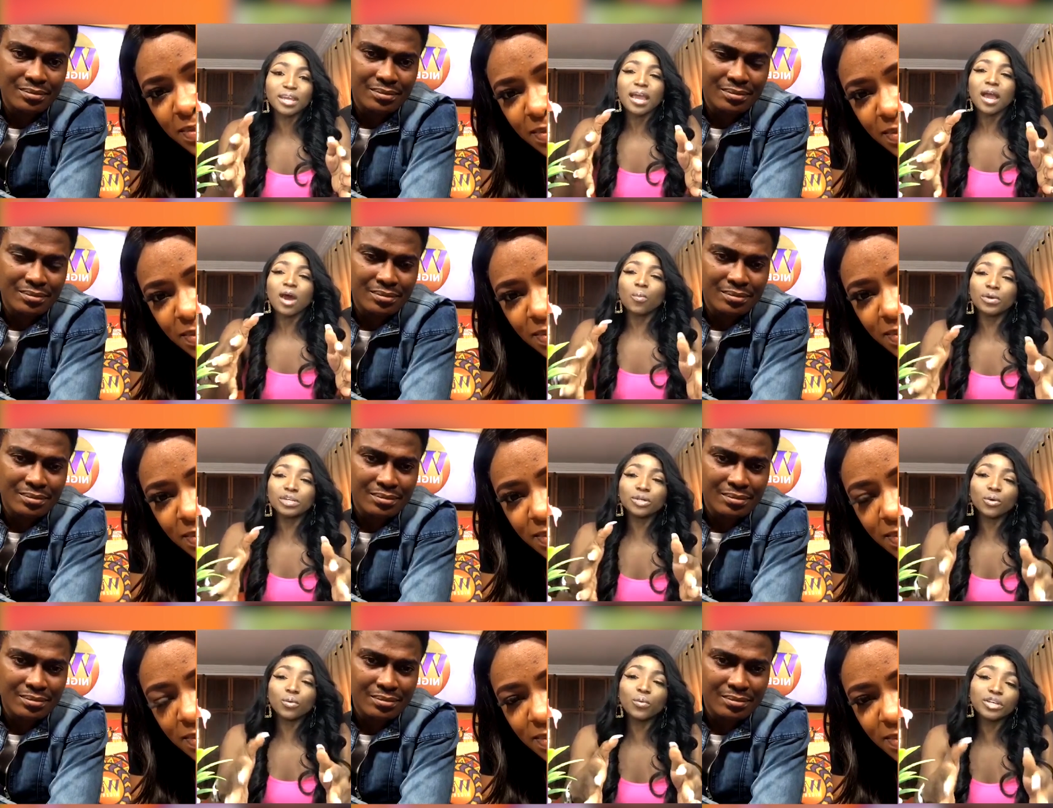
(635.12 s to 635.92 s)
Speaker 1: we, sh
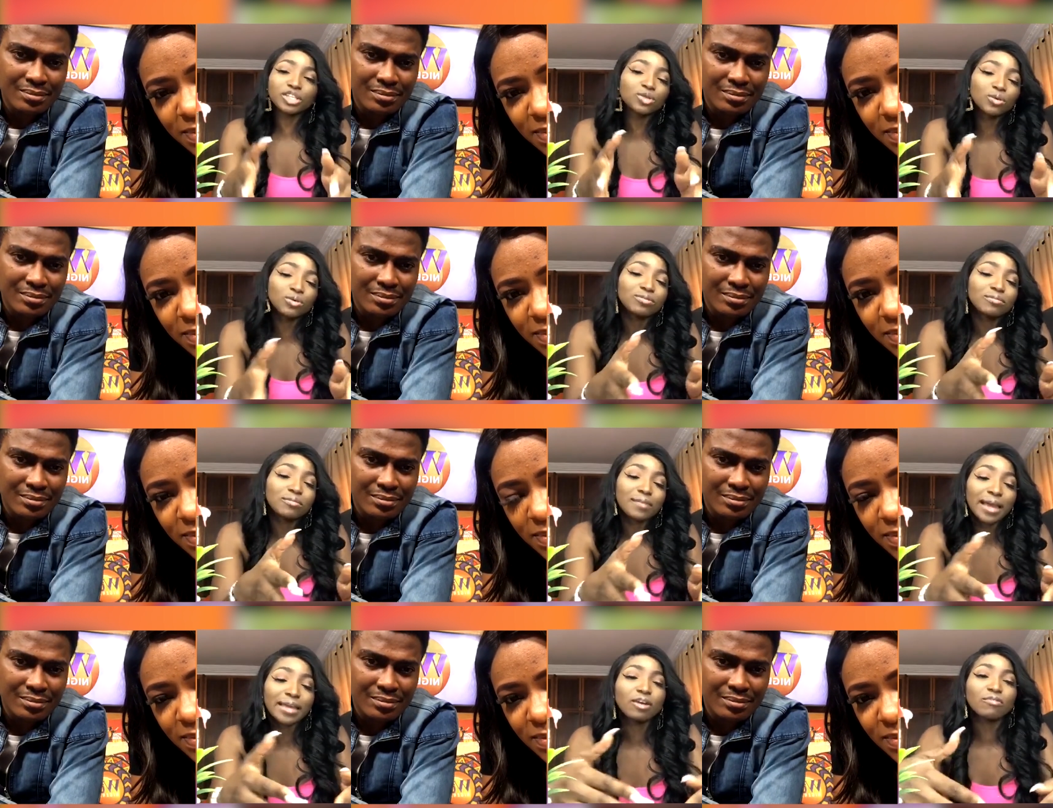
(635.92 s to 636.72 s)
we should kind
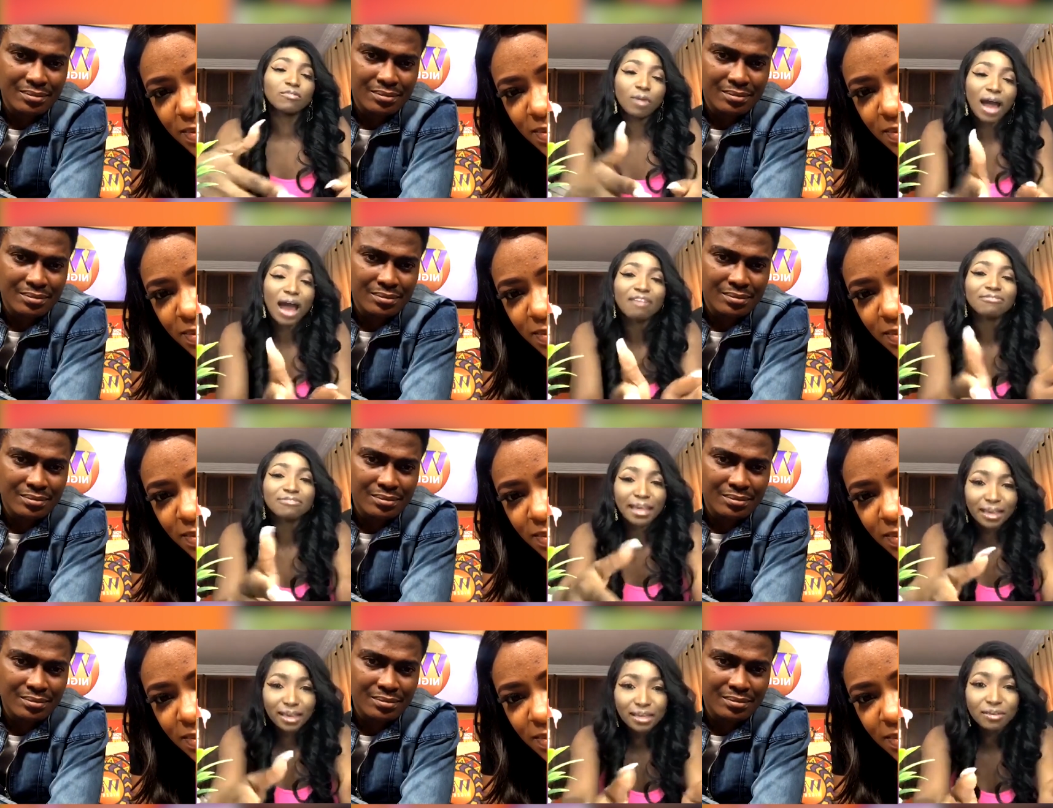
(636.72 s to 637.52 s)
of have
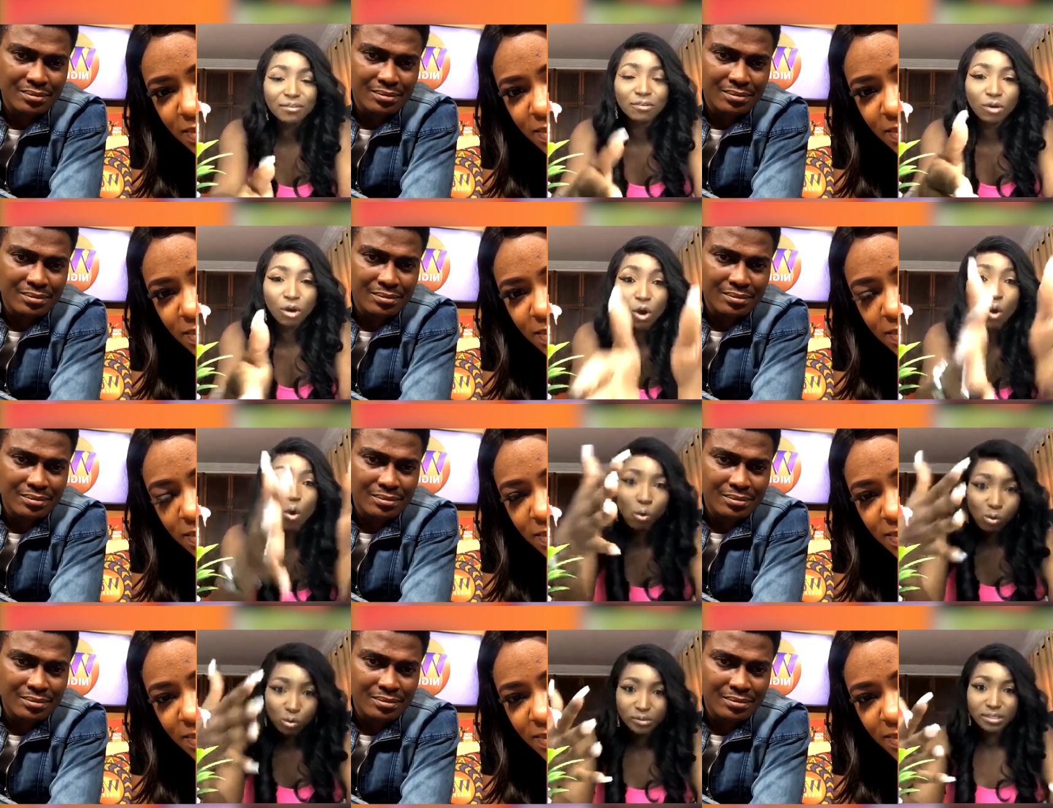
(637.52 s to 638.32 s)
like
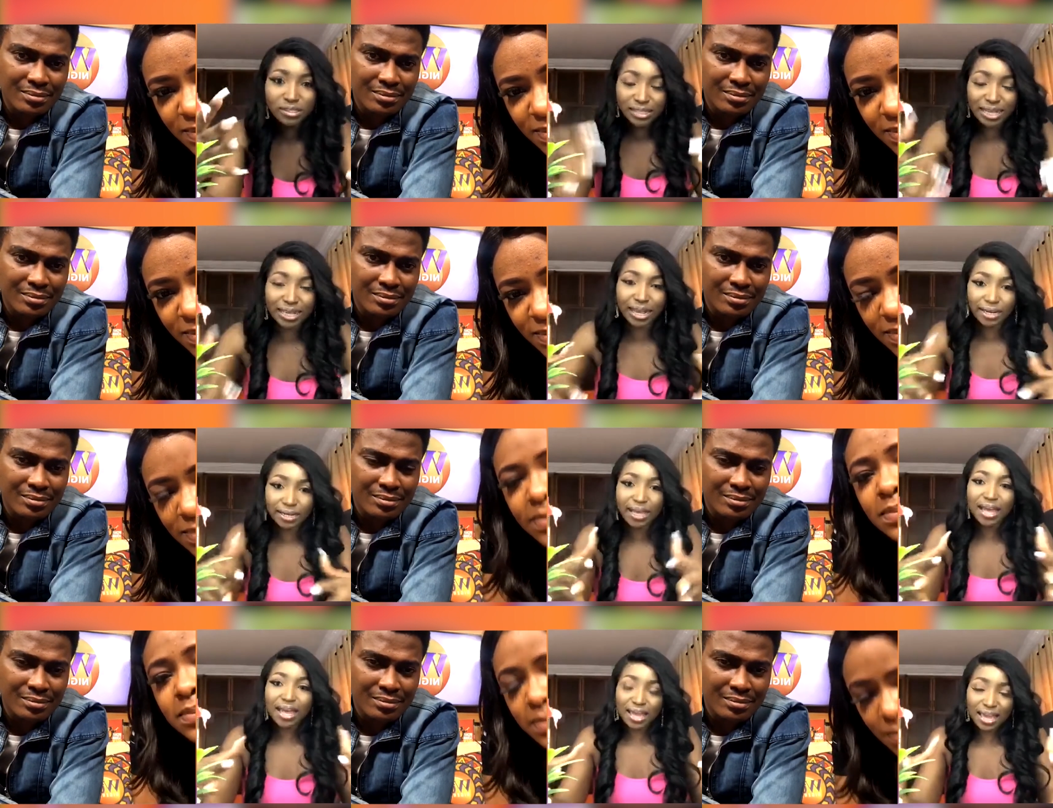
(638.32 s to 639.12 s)
goals that can
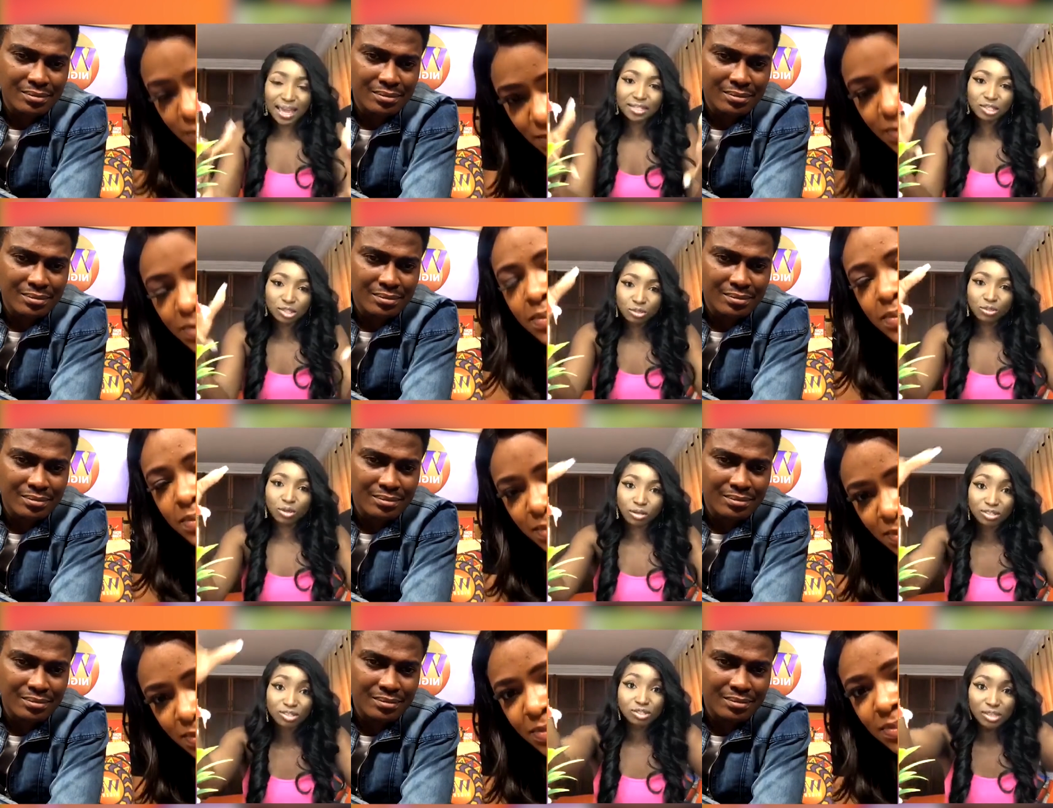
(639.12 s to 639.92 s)
get us
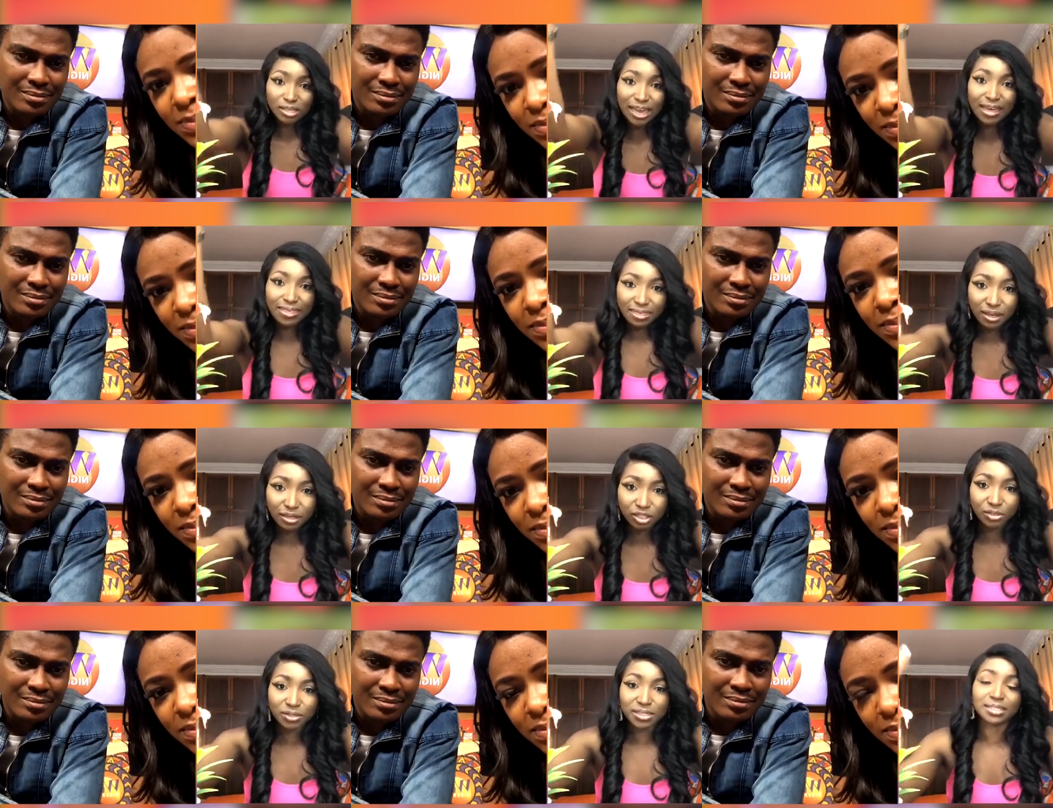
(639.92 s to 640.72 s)
together. Do you
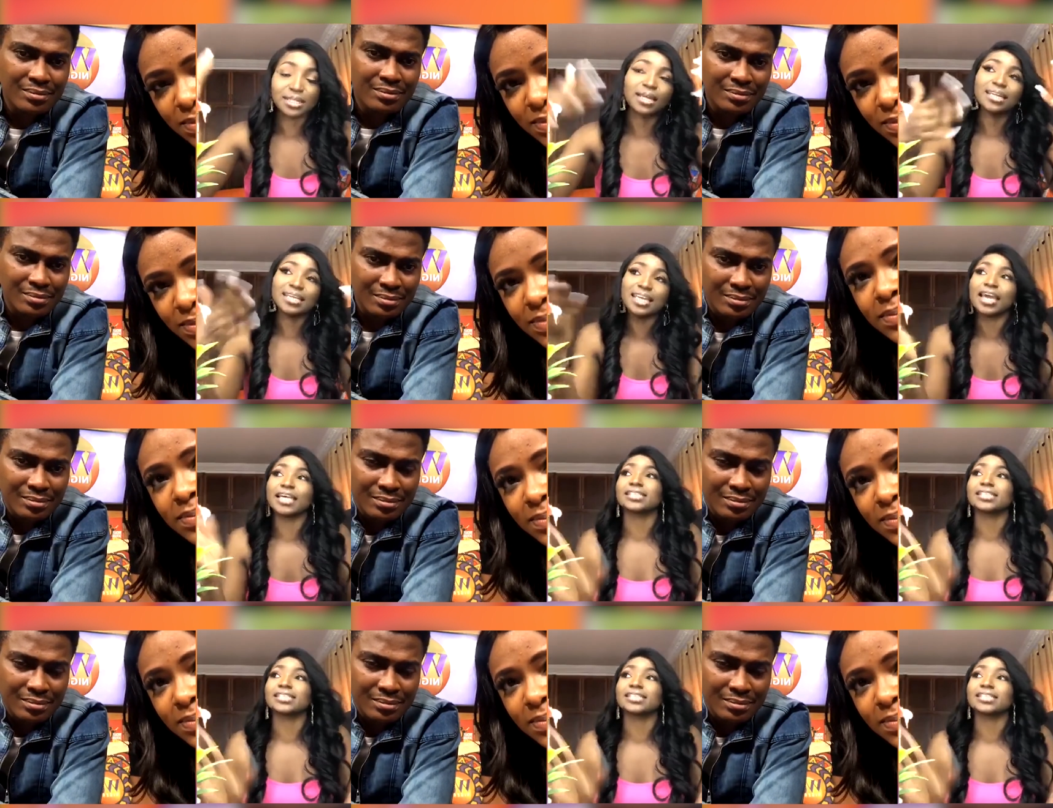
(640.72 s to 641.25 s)
understand? Yes.